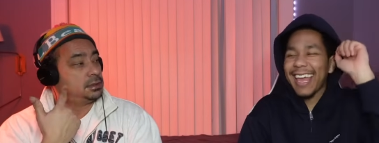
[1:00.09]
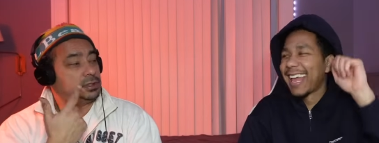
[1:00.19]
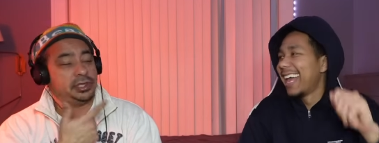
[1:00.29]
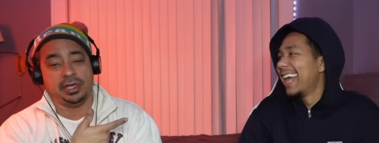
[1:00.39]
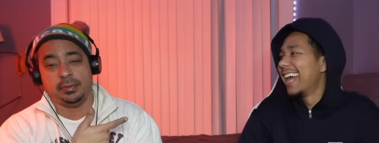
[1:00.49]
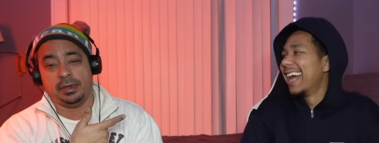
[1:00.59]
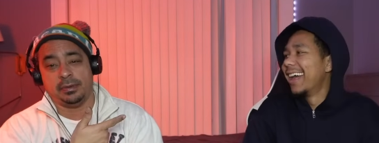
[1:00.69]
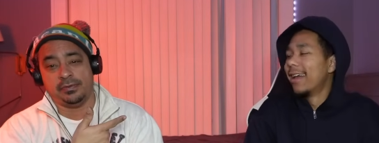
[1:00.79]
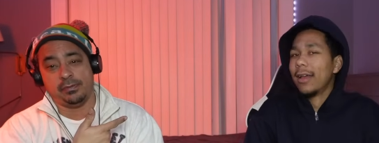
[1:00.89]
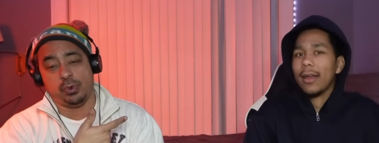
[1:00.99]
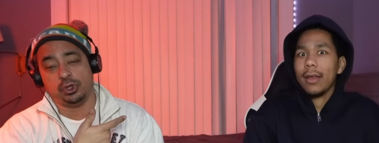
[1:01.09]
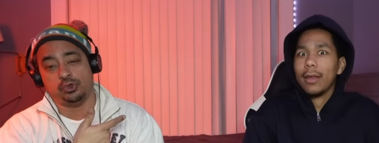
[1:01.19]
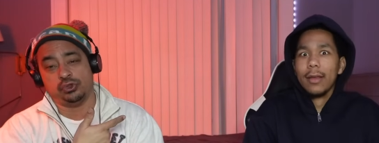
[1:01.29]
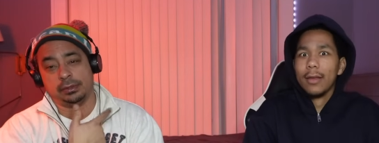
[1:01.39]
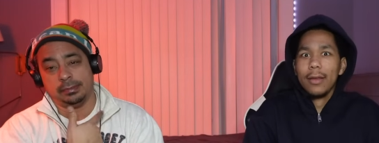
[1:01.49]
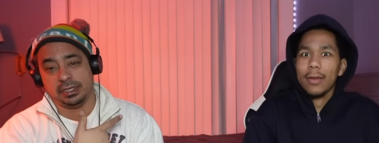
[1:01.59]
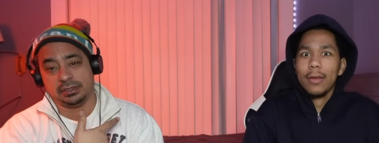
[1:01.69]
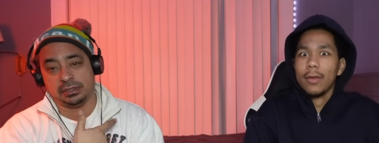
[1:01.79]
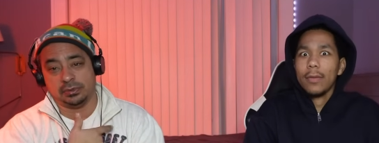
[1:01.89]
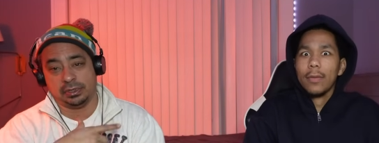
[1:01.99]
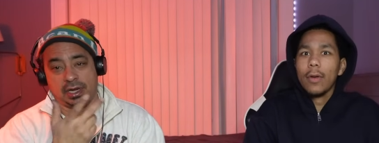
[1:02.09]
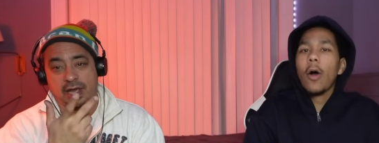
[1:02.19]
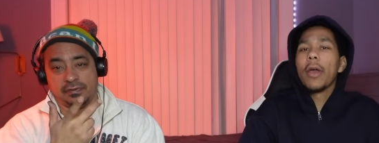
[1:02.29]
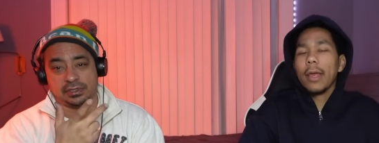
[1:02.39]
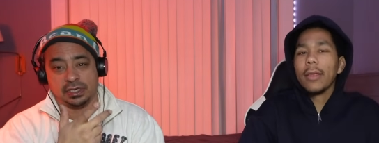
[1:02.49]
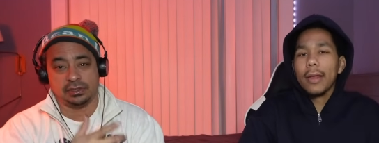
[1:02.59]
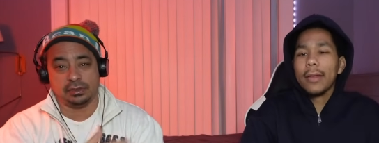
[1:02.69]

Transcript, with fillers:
Speaker 1: DM him if you want to do some business. We can oh, advertise